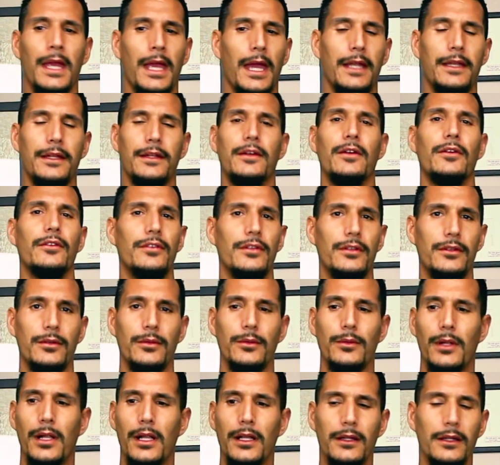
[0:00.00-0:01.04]
And he goes
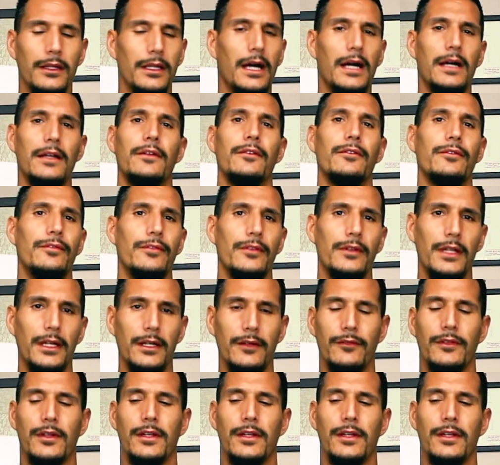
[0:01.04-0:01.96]
into a lot of, a lot of